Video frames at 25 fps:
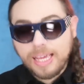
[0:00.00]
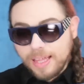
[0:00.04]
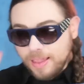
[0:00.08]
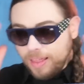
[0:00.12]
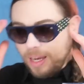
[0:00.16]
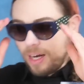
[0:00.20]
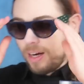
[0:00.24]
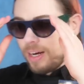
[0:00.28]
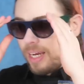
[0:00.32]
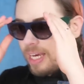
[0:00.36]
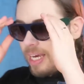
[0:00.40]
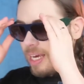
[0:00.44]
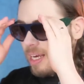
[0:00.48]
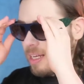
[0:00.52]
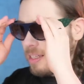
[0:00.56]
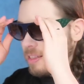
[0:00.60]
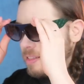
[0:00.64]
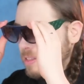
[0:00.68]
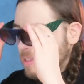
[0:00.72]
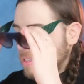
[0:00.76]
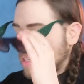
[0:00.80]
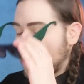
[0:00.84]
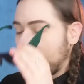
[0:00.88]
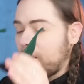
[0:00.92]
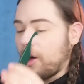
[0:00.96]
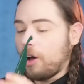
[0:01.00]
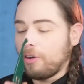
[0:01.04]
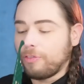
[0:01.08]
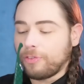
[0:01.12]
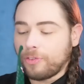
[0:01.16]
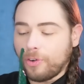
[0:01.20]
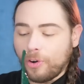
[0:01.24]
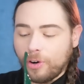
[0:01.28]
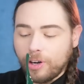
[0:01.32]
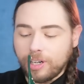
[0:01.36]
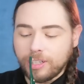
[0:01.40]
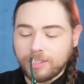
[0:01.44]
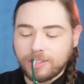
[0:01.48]
there is, of
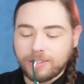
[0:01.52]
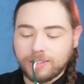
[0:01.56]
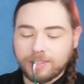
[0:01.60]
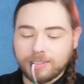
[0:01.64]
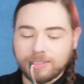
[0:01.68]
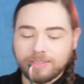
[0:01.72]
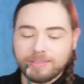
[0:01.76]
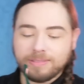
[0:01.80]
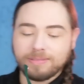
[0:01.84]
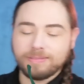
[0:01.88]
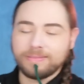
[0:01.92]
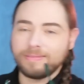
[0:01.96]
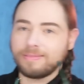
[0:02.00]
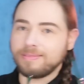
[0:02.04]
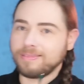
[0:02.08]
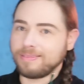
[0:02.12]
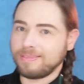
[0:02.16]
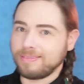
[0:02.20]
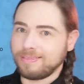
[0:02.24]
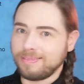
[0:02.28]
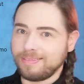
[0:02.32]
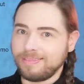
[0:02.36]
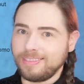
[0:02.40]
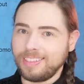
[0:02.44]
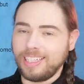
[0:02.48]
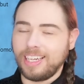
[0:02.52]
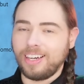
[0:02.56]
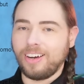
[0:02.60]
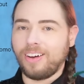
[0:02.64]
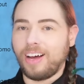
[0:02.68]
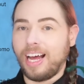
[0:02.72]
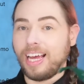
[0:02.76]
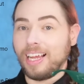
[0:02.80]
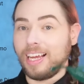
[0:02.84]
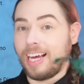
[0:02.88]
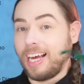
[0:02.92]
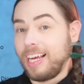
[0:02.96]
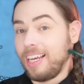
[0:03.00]
course, you know,
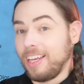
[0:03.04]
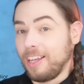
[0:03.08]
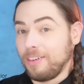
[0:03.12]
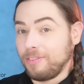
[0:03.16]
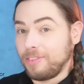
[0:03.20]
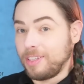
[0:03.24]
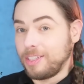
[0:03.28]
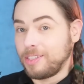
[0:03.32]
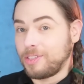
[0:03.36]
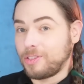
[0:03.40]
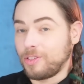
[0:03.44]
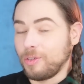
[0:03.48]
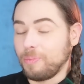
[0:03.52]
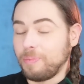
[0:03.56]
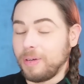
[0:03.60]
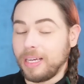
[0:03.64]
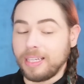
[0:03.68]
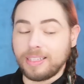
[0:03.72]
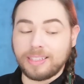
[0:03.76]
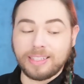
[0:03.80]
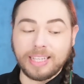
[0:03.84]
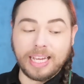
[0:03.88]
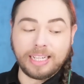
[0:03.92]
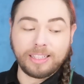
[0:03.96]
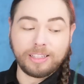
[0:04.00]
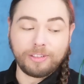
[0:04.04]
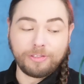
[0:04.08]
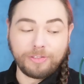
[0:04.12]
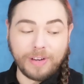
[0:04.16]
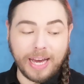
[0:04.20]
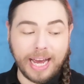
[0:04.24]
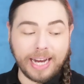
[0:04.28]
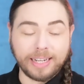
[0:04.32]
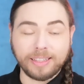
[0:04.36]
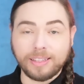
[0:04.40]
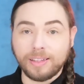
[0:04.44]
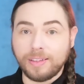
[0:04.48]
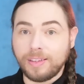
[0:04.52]
I love these two bits. And in
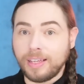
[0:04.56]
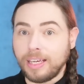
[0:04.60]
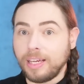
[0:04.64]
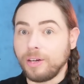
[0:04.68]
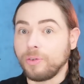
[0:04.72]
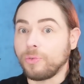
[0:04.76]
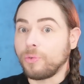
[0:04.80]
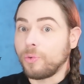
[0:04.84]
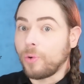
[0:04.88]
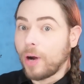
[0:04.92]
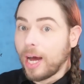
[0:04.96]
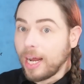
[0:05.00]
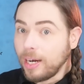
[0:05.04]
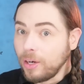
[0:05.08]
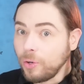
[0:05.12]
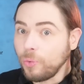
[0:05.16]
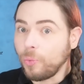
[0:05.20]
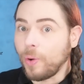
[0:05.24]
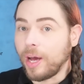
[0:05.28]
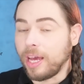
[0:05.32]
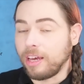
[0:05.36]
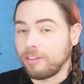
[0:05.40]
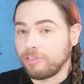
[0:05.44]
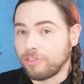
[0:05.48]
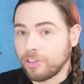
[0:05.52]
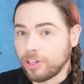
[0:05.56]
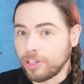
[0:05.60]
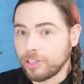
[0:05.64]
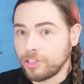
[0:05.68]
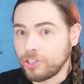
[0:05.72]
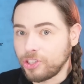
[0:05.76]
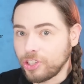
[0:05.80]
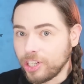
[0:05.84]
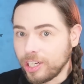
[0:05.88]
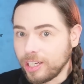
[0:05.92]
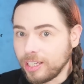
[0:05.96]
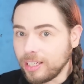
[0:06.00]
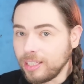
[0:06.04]
fact, the runway
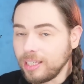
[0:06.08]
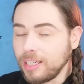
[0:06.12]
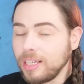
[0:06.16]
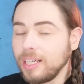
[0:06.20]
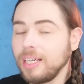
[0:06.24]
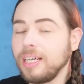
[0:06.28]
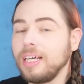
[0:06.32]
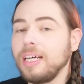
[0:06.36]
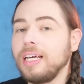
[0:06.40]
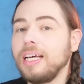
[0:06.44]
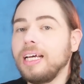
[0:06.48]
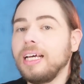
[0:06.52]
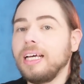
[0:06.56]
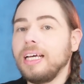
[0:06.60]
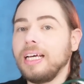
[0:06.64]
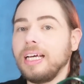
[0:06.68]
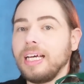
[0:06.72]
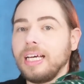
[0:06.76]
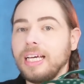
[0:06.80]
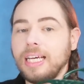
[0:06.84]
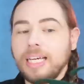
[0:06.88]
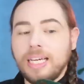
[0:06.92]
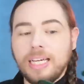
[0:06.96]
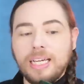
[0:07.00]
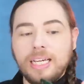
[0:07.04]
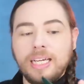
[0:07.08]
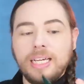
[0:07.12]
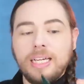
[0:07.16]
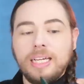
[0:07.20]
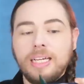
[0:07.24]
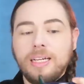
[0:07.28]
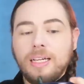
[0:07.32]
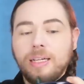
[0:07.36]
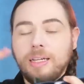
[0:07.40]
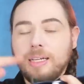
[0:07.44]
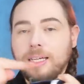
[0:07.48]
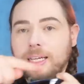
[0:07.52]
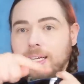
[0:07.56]
version
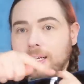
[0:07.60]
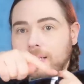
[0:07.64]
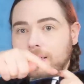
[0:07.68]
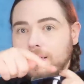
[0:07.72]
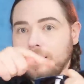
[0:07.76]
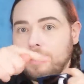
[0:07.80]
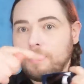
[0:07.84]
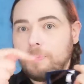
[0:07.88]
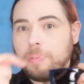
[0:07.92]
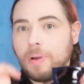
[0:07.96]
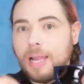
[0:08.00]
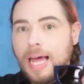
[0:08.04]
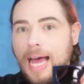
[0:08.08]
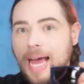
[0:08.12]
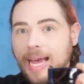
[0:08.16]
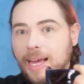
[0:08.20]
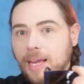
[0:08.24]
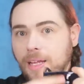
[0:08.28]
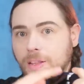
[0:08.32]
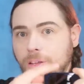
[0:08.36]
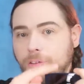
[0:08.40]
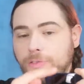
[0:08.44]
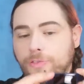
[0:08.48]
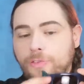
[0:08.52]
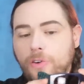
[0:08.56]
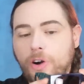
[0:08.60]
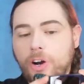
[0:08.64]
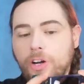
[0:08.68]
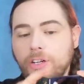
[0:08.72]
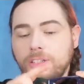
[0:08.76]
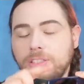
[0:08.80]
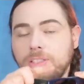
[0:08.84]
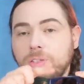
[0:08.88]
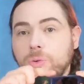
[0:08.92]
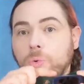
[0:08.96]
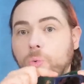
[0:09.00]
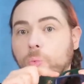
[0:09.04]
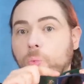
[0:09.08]
is black in the
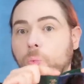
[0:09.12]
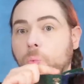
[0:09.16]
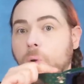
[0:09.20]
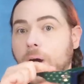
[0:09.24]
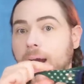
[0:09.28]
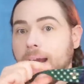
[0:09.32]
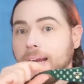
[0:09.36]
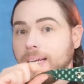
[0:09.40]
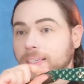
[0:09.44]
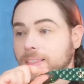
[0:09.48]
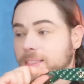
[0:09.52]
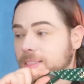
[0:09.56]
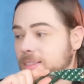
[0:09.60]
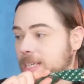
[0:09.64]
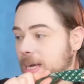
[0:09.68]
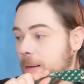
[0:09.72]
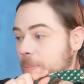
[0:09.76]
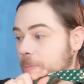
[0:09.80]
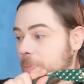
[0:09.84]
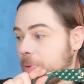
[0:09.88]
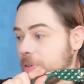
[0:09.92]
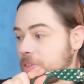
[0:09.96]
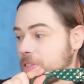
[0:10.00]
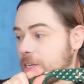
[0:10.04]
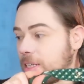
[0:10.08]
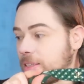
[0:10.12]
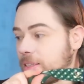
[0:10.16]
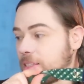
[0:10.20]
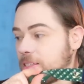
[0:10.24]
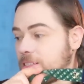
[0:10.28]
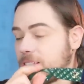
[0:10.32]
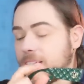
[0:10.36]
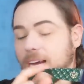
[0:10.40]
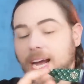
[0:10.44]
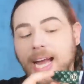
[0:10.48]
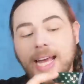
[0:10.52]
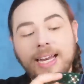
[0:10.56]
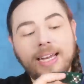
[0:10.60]
front, white temples on the
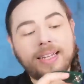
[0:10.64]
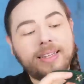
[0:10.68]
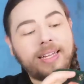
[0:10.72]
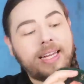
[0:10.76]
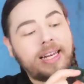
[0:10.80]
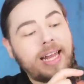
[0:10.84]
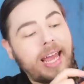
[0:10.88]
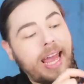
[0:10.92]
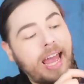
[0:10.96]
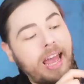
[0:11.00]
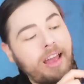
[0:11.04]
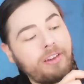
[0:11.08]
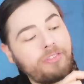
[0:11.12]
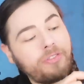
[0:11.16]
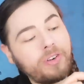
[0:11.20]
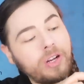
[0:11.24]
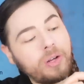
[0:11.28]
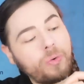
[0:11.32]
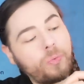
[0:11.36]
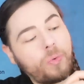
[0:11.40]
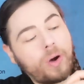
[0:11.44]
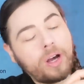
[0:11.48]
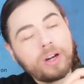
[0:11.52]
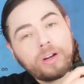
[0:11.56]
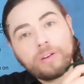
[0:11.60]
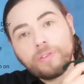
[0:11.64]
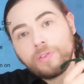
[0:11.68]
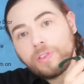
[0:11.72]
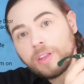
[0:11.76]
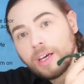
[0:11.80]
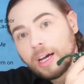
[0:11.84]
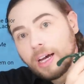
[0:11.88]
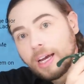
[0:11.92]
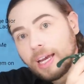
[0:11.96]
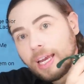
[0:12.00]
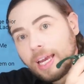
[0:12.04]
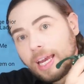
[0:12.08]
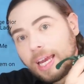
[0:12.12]
side, and then every one of
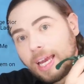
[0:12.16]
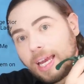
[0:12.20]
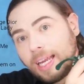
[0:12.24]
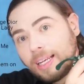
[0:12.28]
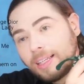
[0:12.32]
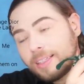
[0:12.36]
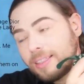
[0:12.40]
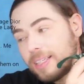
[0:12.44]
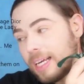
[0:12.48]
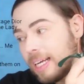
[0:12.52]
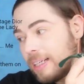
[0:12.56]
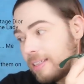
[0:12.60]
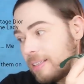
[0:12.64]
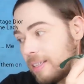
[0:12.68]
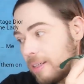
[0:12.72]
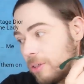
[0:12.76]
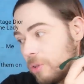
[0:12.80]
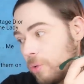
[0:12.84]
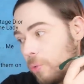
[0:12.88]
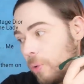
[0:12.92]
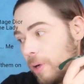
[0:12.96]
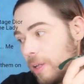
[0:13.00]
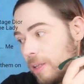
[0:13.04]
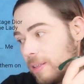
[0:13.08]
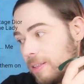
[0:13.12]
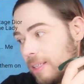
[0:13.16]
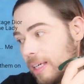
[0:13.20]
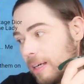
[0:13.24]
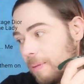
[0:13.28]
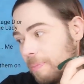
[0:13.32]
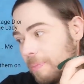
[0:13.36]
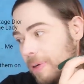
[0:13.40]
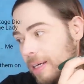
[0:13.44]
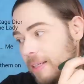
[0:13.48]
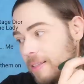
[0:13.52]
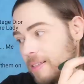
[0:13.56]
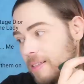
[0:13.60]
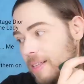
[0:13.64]
the indented quilting
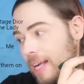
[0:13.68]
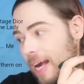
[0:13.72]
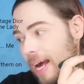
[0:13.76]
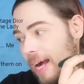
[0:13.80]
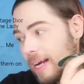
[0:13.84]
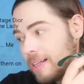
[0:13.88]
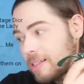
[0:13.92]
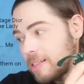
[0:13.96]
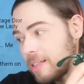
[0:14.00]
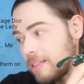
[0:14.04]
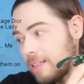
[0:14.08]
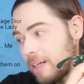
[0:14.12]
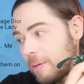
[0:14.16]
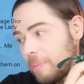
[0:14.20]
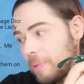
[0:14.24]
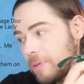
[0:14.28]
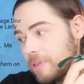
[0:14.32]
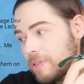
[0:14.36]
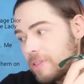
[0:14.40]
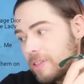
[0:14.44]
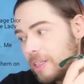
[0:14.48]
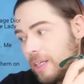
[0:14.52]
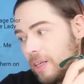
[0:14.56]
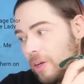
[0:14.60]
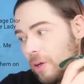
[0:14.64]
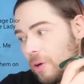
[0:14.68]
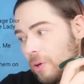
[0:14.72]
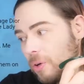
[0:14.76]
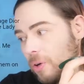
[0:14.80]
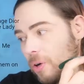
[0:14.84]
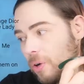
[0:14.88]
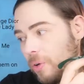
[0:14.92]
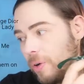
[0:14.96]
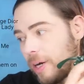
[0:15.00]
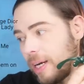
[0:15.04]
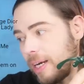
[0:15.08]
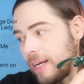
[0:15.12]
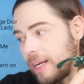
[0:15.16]
bits has a double C
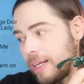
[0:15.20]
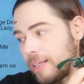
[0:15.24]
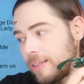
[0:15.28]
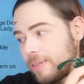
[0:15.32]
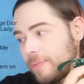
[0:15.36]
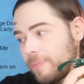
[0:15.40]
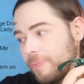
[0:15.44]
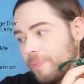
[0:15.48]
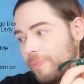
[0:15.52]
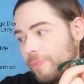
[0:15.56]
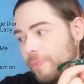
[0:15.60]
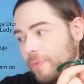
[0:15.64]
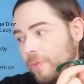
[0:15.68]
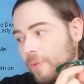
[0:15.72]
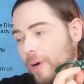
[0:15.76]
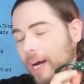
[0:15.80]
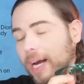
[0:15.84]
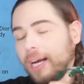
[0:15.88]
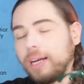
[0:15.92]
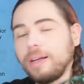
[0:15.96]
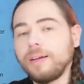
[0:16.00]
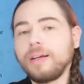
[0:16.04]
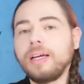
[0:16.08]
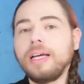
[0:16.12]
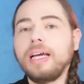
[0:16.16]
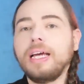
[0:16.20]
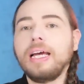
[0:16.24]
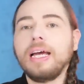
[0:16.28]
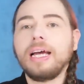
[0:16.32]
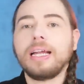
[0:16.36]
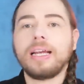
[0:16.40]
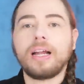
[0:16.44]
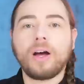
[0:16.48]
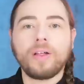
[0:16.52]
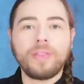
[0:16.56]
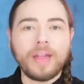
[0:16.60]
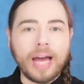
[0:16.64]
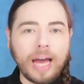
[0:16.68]
logo in it. Right
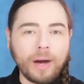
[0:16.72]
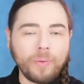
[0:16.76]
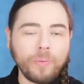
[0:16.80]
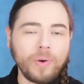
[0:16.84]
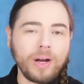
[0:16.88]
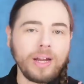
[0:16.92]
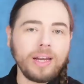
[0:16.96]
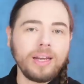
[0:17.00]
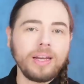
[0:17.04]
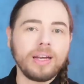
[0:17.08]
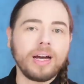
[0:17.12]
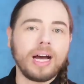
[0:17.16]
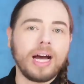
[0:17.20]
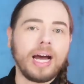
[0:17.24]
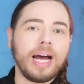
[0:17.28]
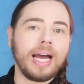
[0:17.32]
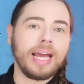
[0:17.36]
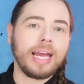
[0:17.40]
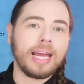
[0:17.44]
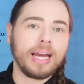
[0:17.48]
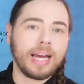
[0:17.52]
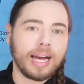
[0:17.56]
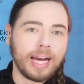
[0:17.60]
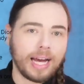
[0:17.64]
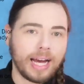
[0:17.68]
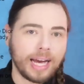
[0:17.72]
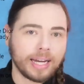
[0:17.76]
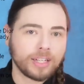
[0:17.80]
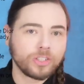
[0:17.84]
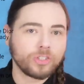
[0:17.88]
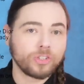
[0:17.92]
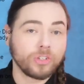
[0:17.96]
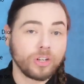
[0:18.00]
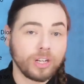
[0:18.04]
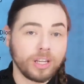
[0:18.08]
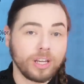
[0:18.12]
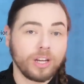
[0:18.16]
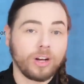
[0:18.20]
now, that one I
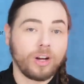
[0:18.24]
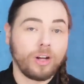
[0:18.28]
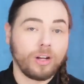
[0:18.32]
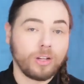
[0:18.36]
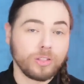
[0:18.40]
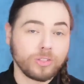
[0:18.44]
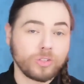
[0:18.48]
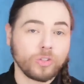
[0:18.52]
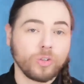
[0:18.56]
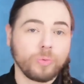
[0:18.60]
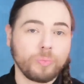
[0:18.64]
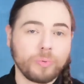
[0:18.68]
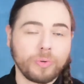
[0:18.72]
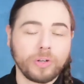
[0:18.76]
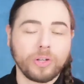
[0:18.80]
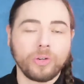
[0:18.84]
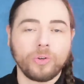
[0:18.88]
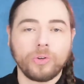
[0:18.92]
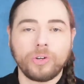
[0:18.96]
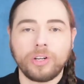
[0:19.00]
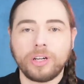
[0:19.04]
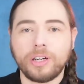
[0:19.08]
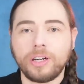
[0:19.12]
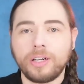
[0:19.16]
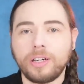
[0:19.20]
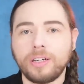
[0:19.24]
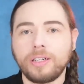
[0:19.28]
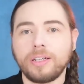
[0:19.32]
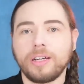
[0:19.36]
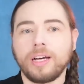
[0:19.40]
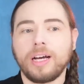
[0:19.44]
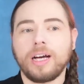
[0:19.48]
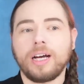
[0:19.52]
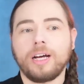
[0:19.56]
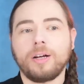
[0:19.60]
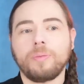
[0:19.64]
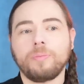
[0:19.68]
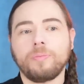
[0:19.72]
actually also pre-ordered,
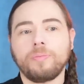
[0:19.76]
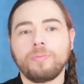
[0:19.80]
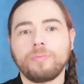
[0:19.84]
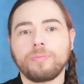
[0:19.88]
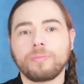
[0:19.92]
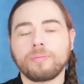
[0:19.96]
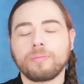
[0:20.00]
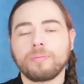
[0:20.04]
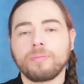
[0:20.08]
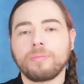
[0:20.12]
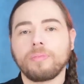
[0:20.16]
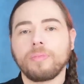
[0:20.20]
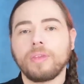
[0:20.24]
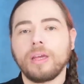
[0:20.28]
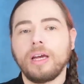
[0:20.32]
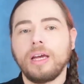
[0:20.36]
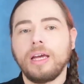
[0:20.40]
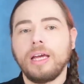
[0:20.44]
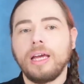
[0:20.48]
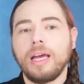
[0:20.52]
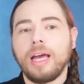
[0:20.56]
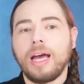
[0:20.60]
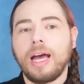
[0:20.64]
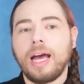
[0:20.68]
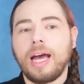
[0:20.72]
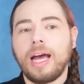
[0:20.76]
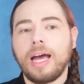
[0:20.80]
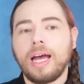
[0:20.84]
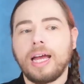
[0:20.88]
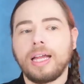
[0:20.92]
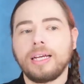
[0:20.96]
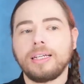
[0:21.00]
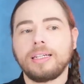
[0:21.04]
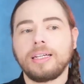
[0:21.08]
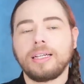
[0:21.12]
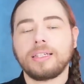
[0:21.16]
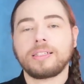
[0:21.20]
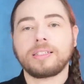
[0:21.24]
and
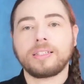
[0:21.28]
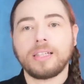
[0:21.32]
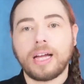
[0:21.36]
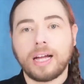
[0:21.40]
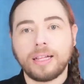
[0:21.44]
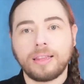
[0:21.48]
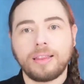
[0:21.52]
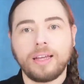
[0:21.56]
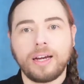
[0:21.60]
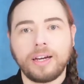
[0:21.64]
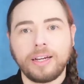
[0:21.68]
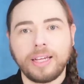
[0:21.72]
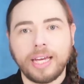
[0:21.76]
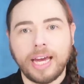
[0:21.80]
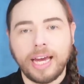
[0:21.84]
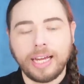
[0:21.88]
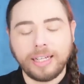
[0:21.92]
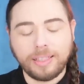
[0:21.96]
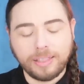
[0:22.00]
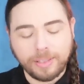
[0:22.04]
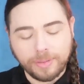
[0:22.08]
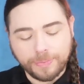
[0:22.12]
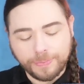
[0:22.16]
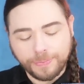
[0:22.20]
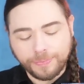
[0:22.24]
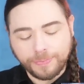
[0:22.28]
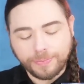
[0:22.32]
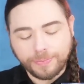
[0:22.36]
it's not there yet,